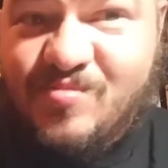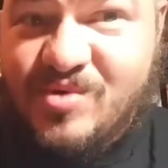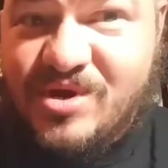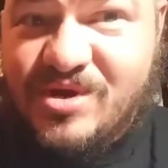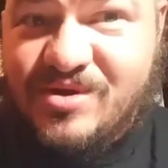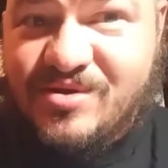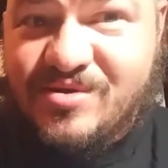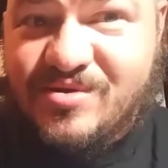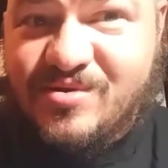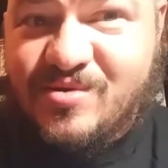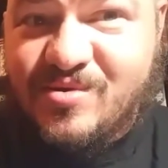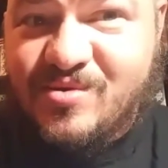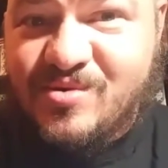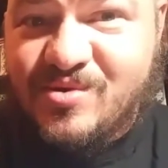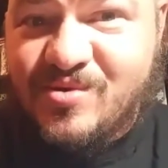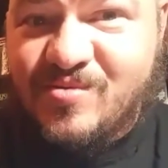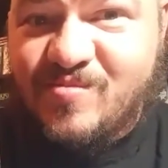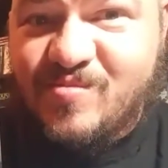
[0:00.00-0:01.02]
based
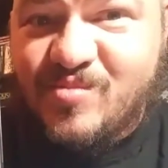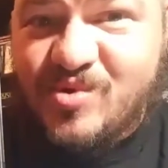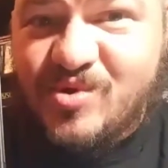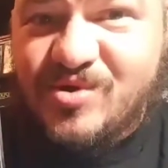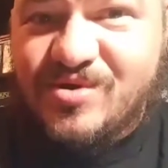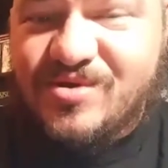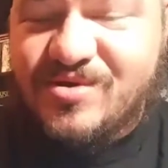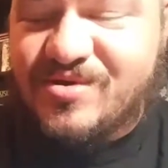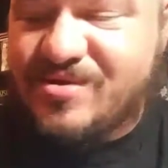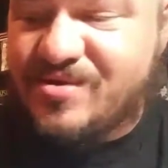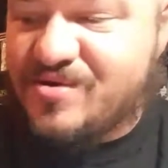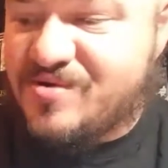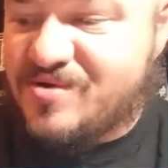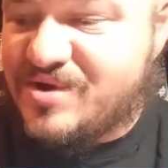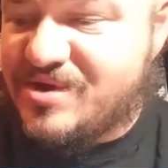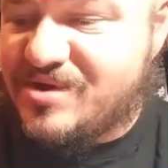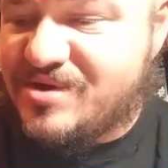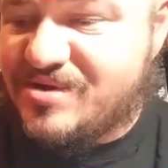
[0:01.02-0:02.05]
on a book
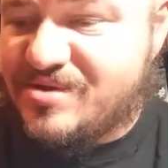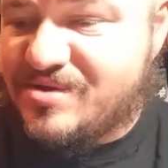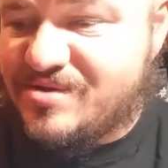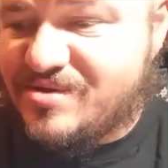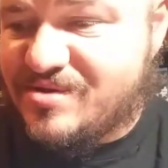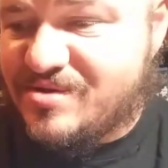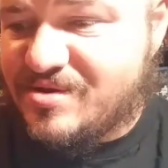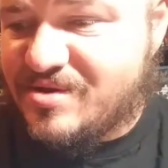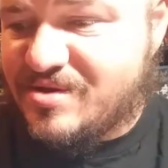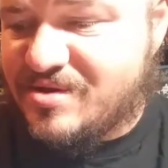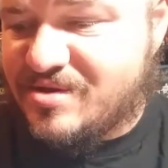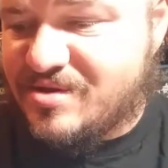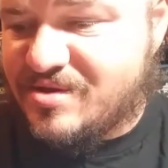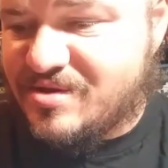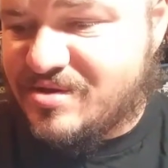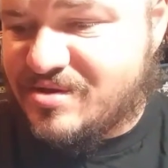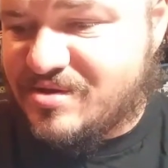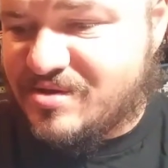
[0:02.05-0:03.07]
series.
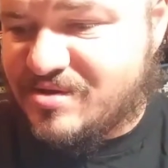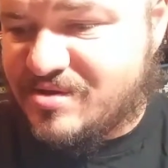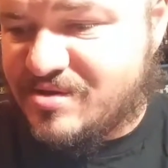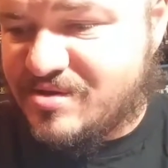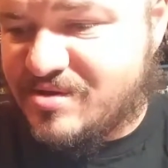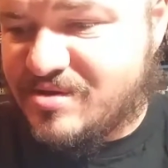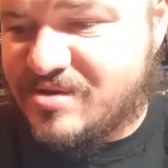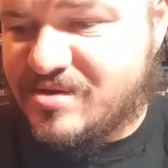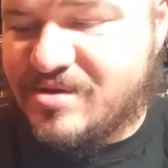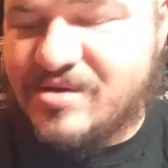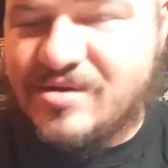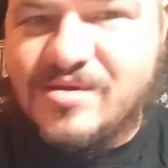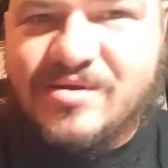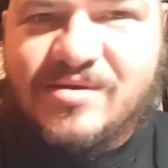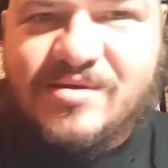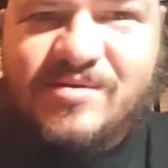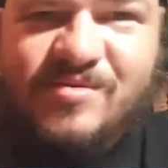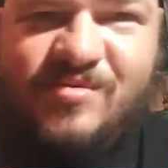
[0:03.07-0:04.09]
Yeah,
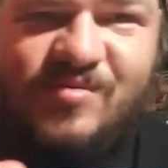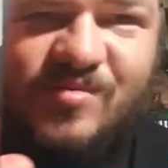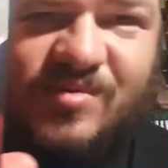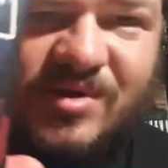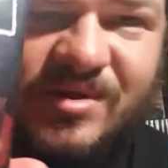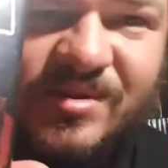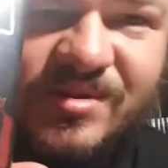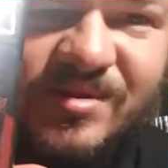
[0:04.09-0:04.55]
right